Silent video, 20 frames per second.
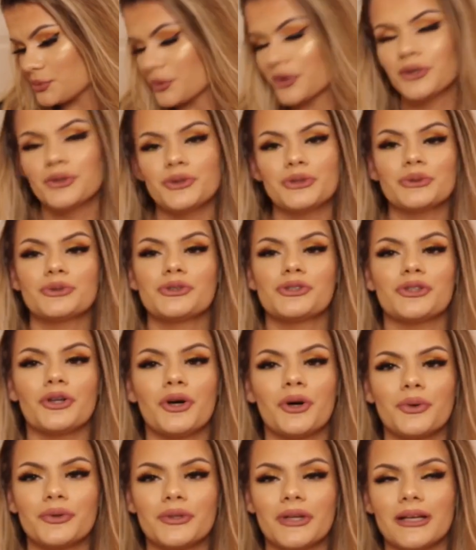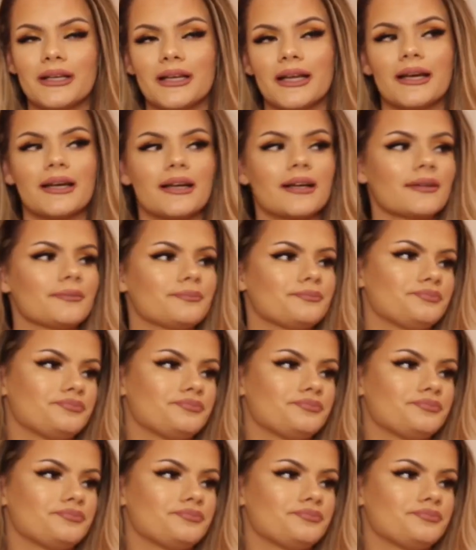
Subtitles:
wanted you to know that, like,